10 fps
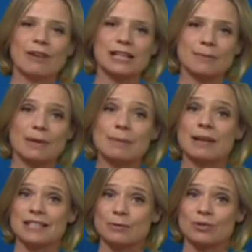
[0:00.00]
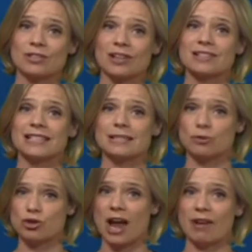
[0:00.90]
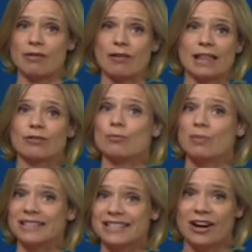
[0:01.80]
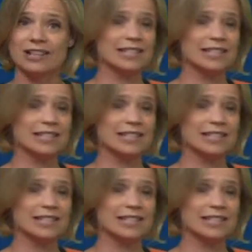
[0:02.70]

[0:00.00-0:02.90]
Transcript: fact, many places will start to see some showery rain through Monday night